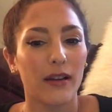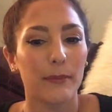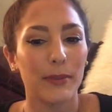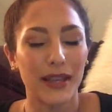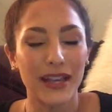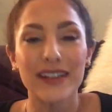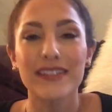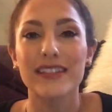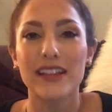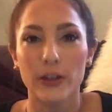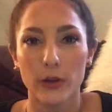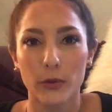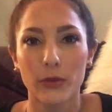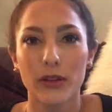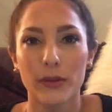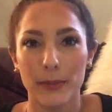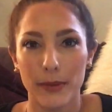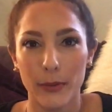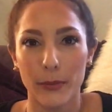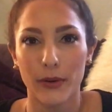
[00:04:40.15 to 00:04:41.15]
because I'd
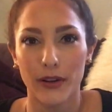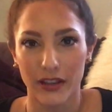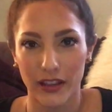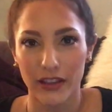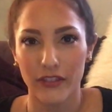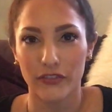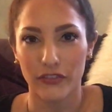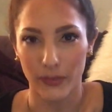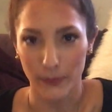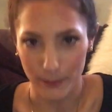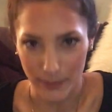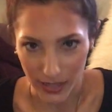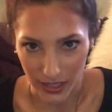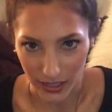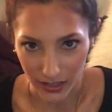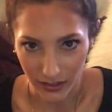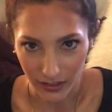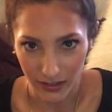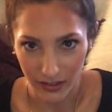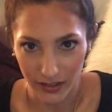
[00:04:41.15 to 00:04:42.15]
only be working for
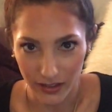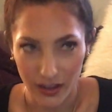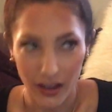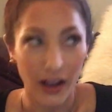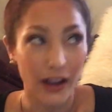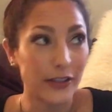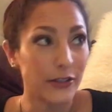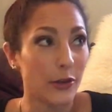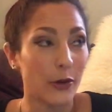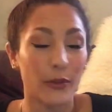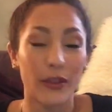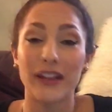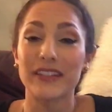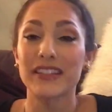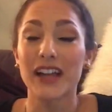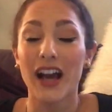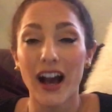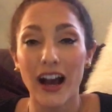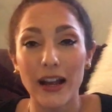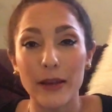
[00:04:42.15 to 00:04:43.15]
me, I know that
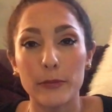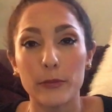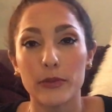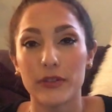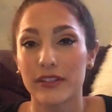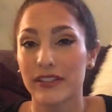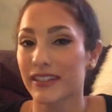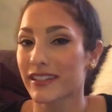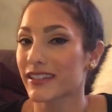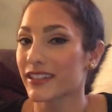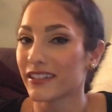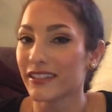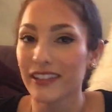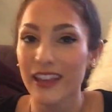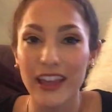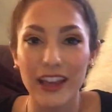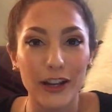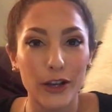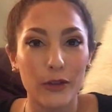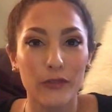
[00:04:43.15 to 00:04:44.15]
time would still
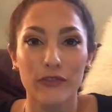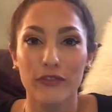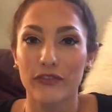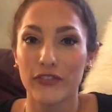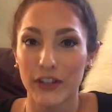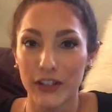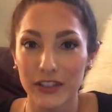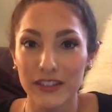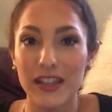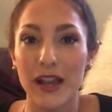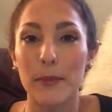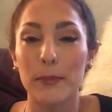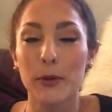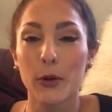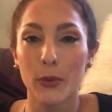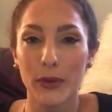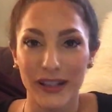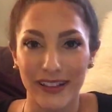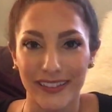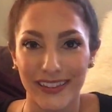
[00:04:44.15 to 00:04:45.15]
get filled up
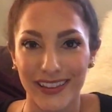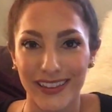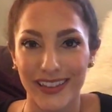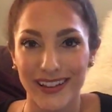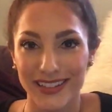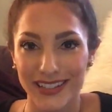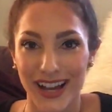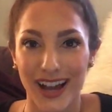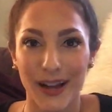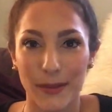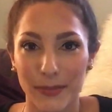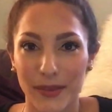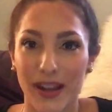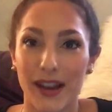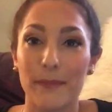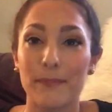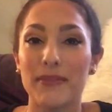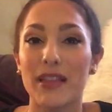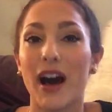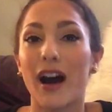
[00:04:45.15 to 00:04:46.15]
quickly, that time that
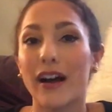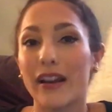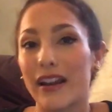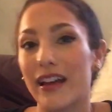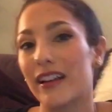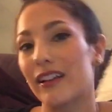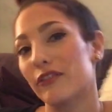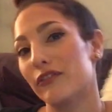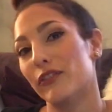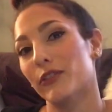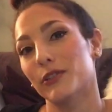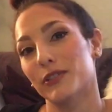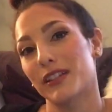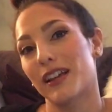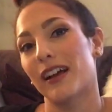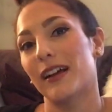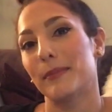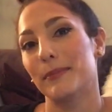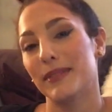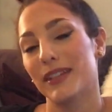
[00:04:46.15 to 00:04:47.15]
I'm not at a
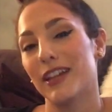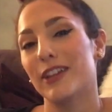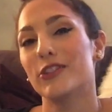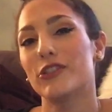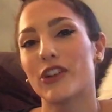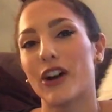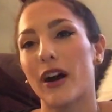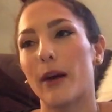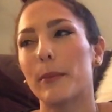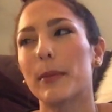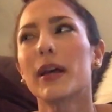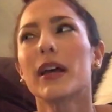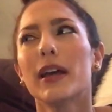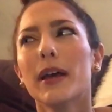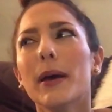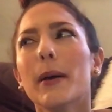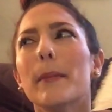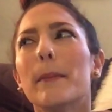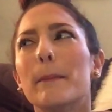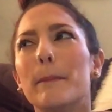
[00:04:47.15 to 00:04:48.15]
full-time day job.
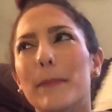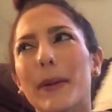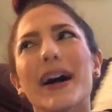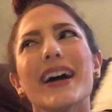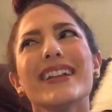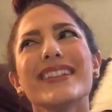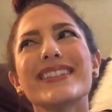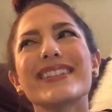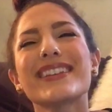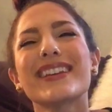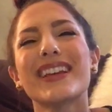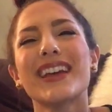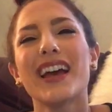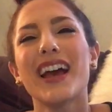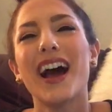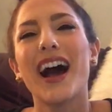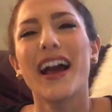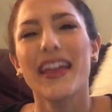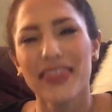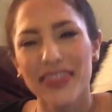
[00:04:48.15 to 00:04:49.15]
But
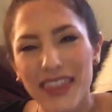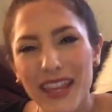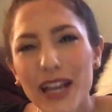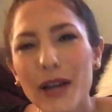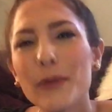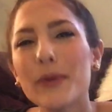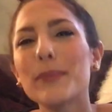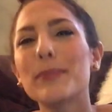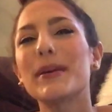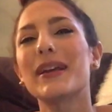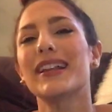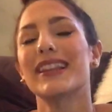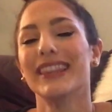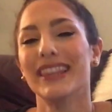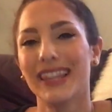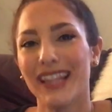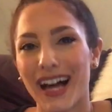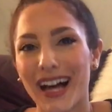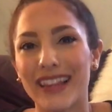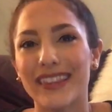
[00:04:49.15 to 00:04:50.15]
I think I would be a
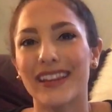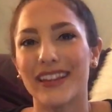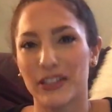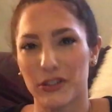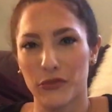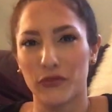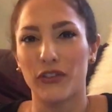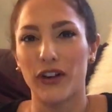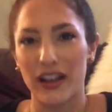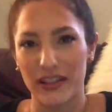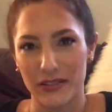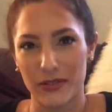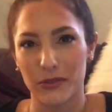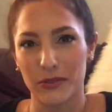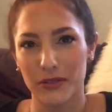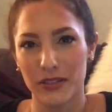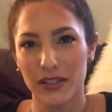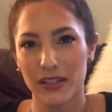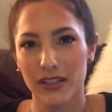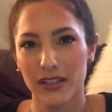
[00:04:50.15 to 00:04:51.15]
lot less
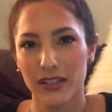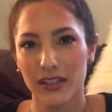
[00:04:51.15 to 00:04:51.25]
frazzled,